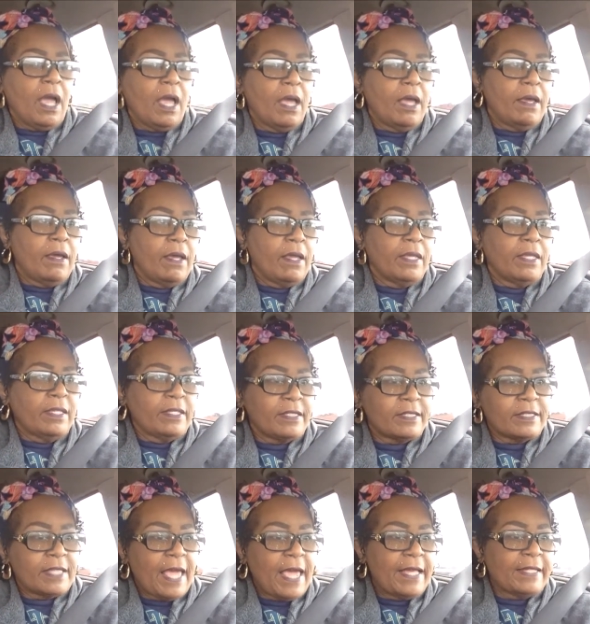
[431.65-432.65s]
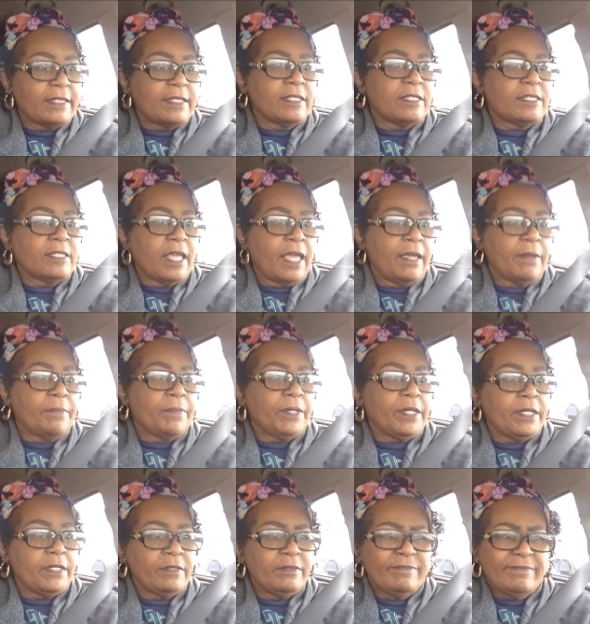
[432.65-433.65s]
I, it's sad to say,
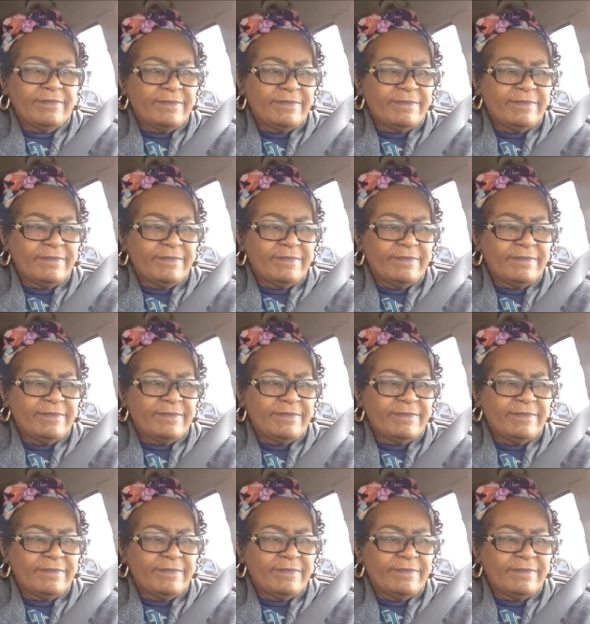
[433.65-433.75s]
but